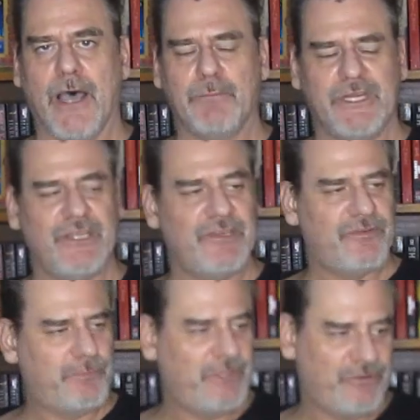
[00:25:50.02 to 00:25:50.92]

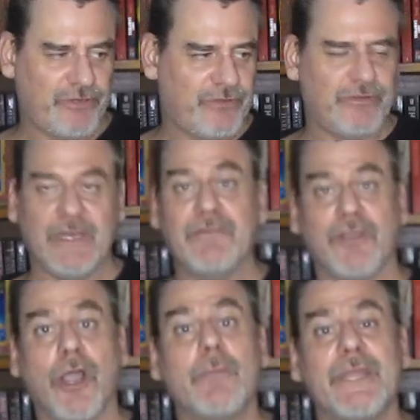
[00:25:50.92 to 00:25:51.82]
Please be sure to leave a
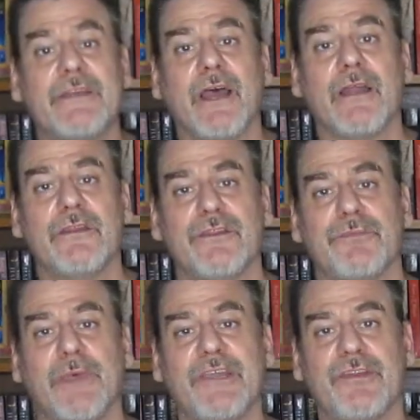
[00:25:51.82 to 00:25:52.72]
comment down in the
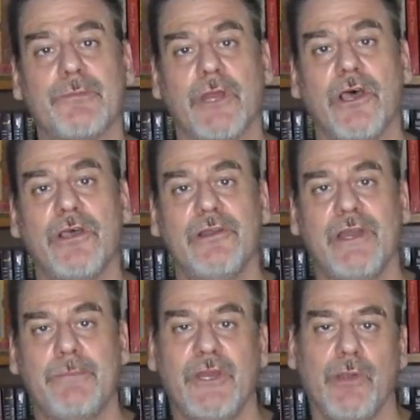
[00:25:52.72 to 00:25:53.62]
spaces below.
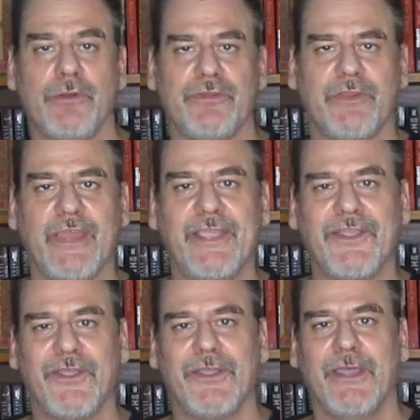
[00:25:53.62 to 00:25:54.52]
Let me know what you think.
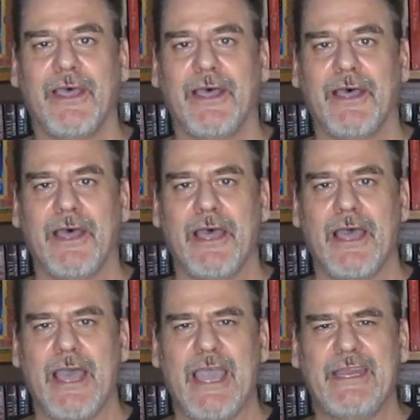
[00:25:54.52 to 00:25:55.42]

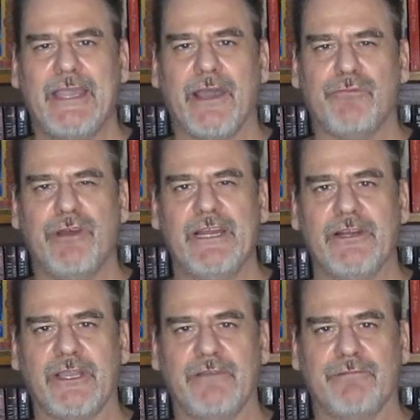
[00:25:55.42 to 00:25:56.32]
And yeah, I'm really
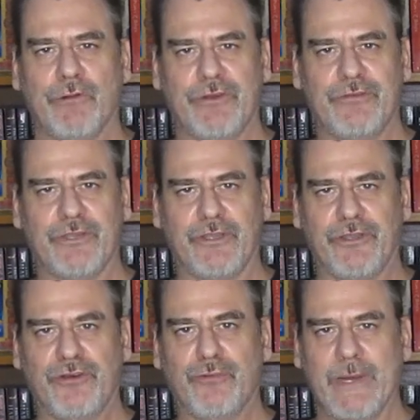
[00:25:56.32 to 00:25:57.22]
looking forward to a
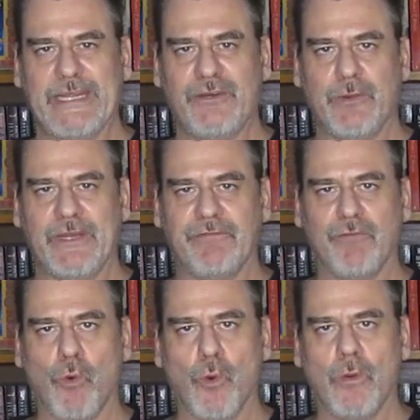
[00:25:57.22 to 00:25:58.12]
good
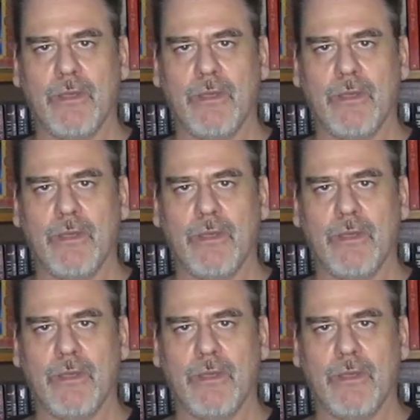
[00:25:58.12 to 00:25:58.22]
2024.